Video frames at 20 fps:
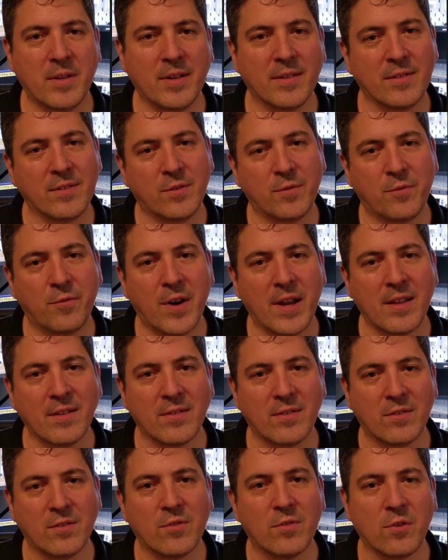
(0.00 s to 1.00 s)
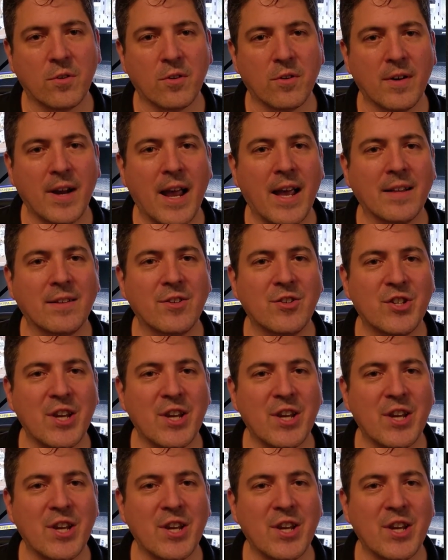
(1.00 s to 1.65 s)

his friend's store at